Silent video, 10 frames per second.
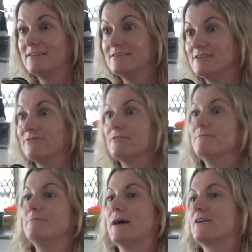
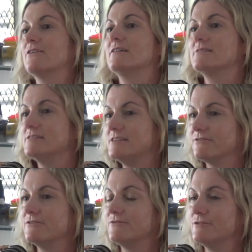different backgrounds and
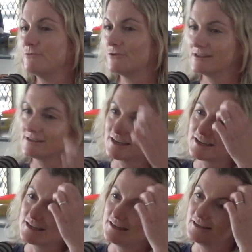different viewpoints that
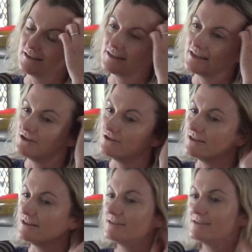can do
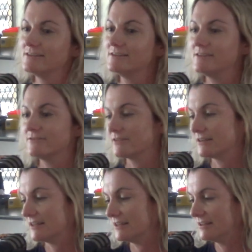things
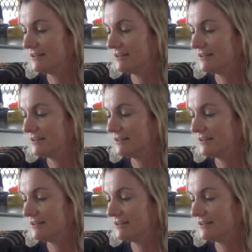differently.